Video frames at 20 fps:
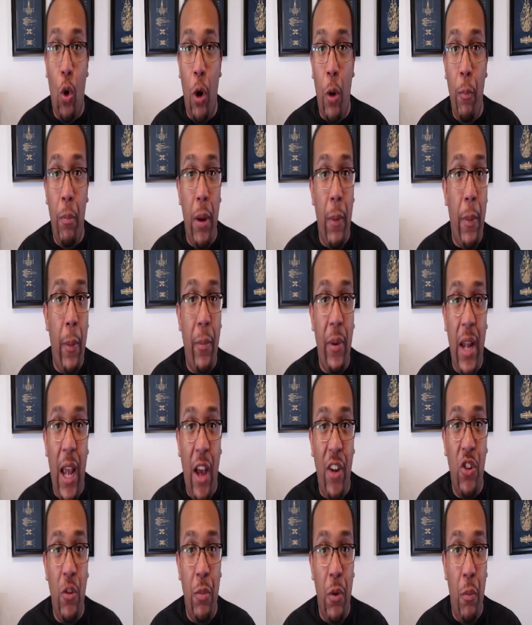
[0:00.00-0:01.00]
bump up an
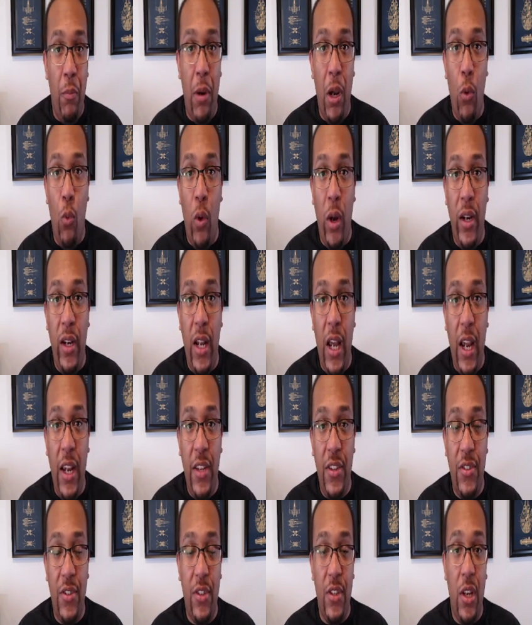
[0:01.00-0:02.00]
attribute by 1
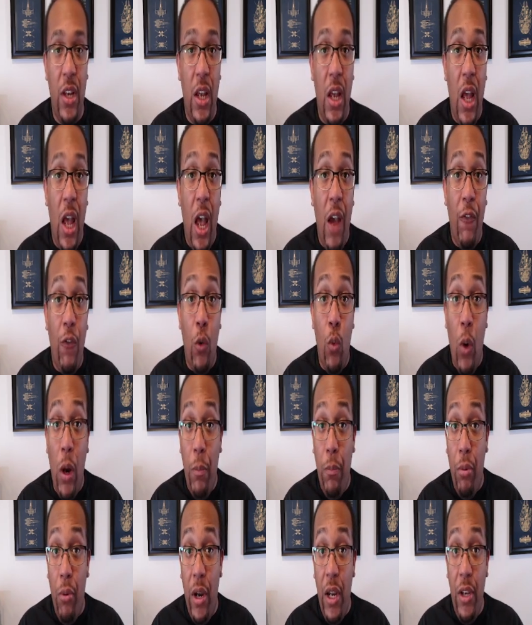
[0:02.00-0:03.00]
dice. For 1 point,